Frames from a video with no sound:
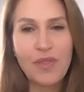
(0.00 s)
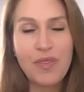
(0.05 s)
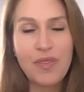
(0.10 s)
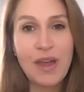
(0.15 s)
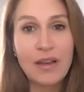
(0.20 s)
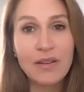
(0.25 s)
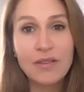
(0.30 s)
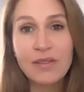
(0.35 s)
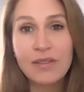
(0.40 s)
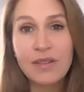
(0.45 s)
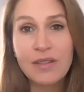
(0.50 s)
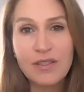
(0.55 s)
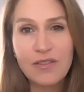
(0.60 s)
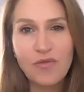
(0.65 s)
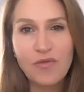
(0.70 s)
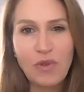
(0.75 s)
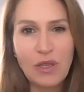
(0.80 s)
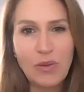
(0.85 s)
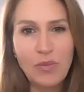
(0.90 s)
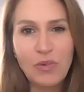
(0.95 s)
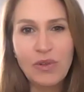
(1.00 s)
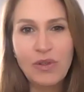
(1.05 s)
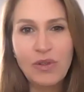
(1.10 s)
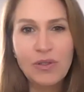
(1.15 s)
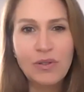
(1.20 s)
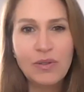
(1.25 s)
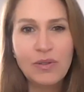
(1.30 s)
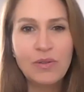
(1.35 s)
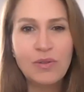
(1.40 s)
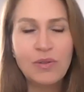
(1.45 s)
thousands of people
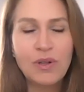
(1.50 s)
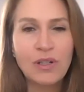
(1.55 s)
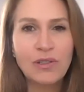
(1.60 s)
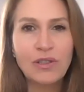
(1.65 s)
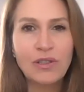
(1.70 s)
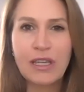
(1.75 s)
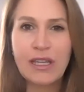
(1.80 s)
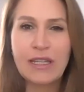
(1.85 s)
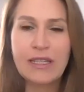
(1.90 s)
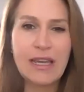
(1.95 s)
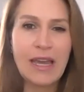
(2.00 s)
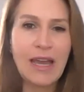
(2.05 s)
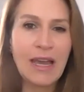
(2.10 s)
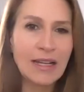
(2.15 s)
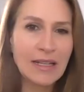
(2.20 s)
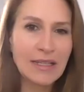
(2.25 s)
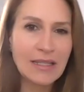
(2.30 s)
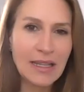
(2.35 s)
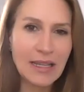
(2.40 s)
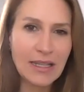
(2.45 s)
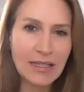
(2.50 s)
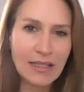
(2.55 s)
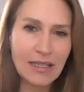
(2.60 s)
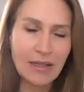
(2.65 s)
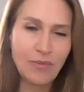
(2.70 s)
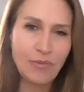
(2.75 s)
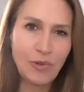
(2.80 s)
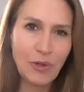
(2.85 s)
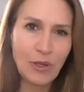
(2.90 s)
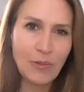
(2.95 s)
who are looking to access
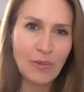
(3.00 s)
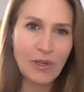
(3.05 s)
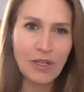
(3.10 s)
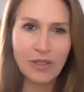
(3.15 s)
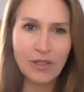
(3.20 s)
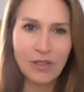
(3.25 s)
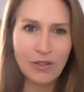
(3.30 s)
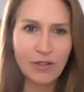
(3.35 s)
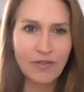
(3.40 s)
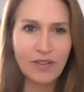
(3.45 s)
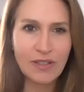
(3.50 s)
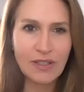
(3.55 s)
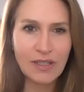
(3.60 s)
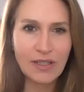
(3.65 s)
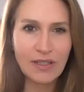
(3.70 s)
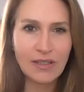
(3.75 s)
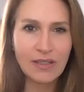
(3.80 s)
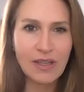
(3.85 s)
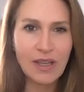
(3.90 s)
employment and services.